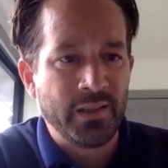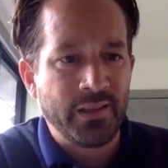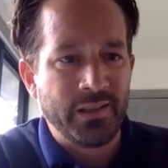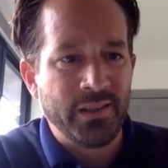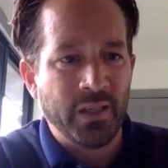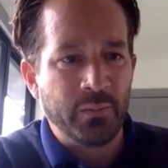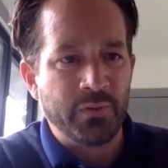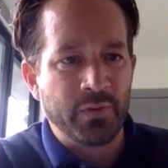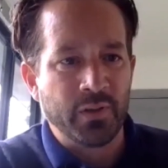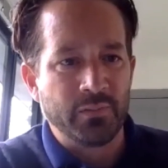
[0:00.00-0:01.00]
we've
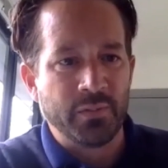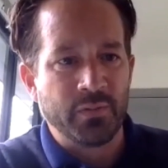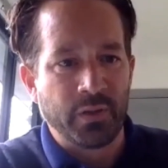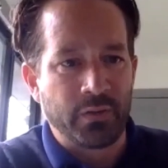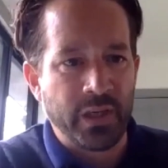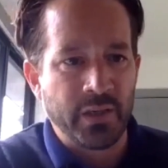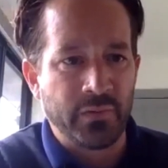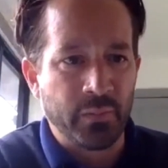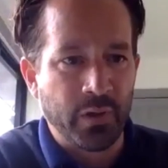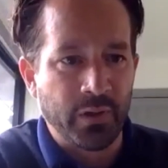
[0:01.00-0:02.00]
got 3
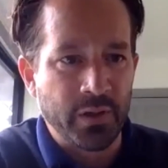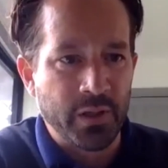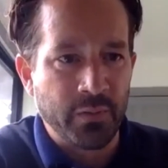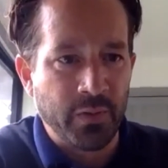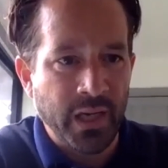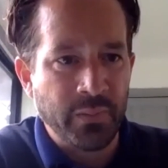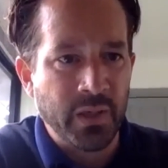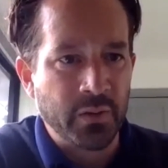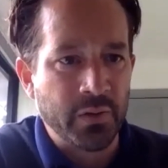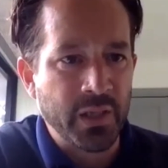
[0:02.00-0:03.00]
different products, do you want A, B
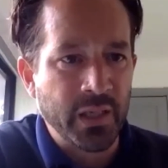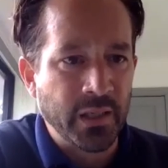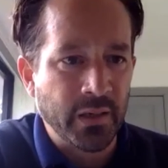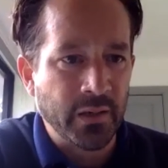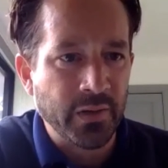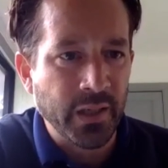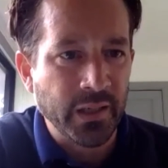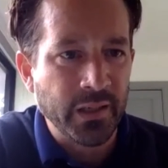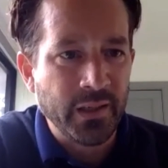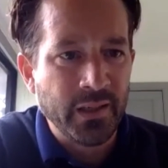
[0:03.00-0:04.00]
or C kind of
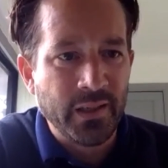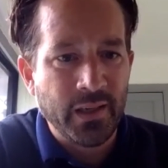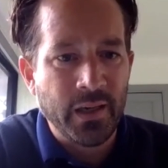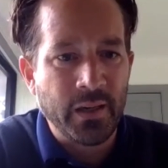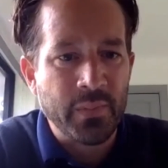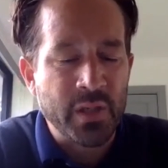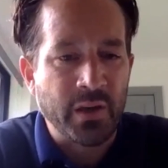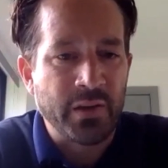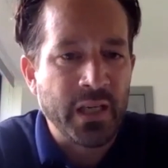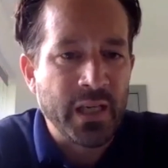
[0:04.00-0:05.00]
thing. So I
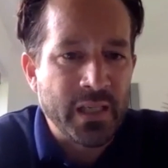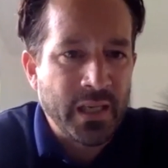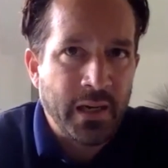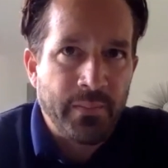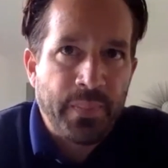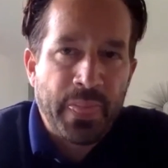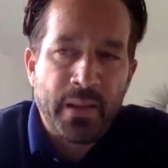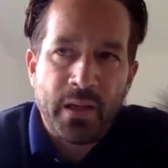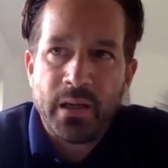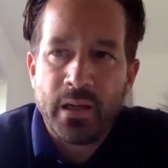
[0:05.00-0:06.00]
think it's that
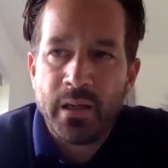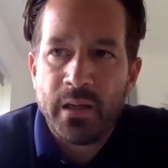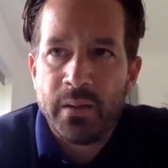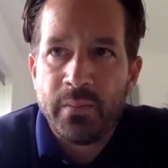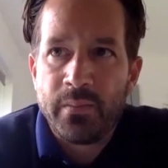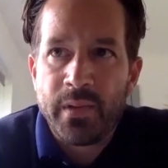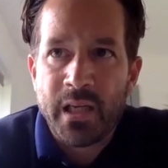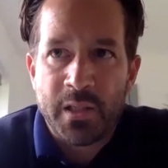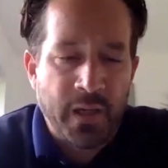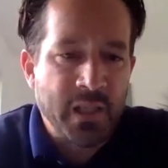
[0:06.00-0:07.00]

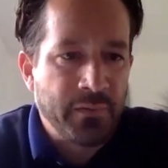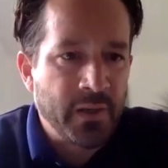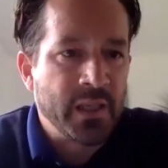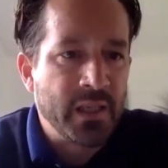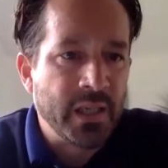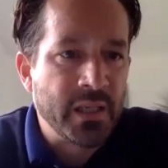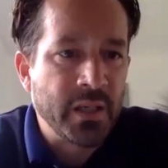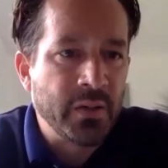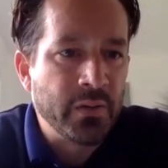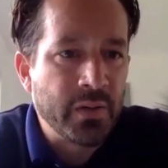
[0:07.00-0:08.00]
specificity
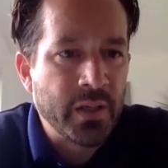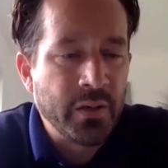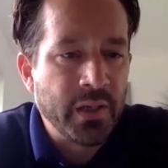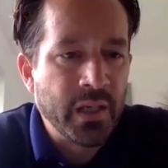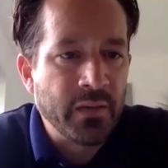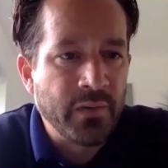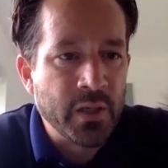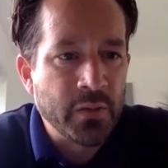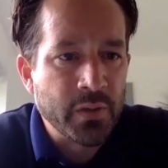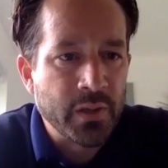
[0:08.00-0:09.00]
to the
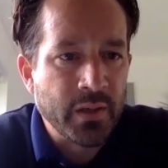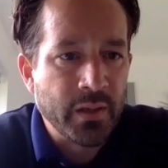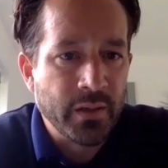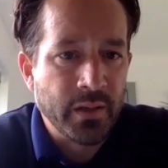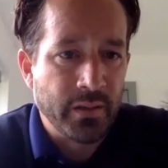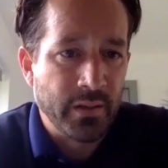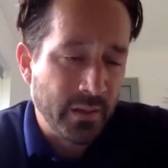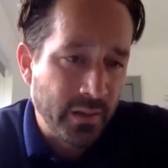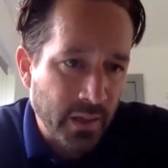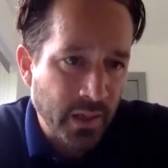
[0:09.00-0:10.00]
individuals
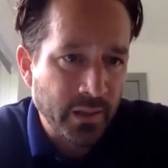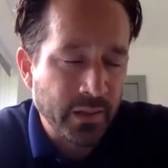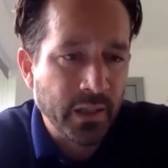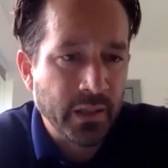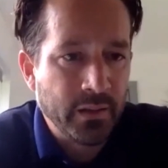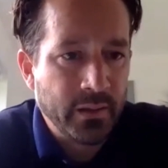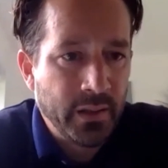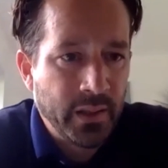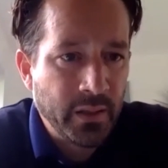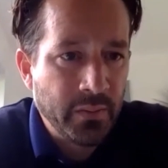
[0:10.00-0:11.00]
that I think
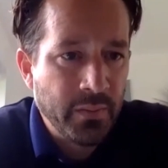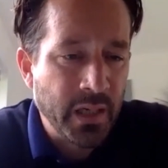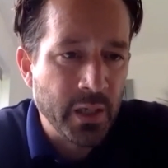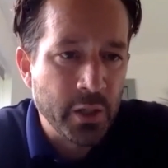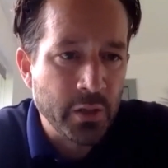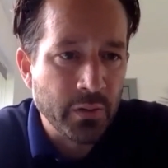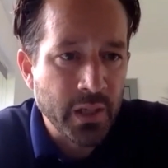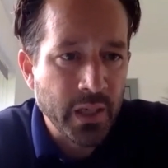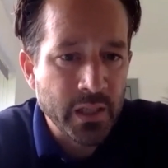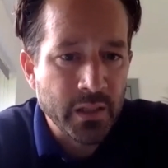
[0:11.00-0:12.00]
many
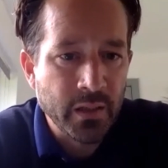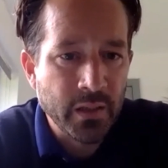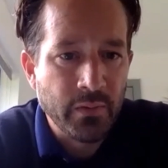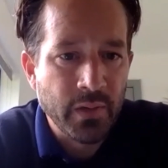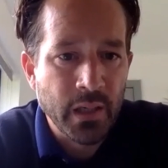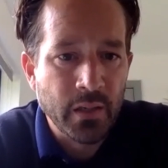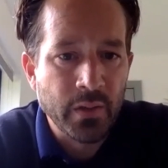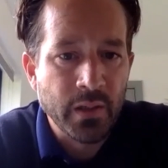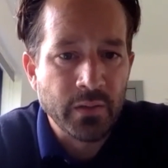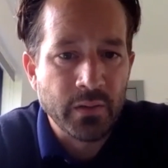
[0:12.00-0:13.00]
insurtechs are really
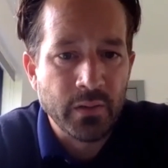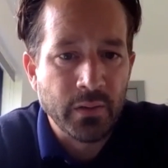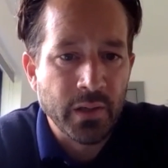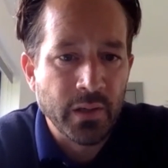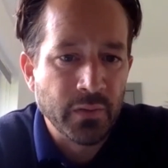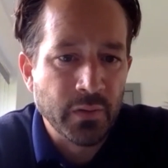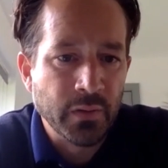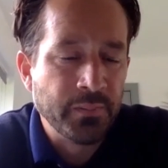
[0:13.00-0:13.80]
looking for.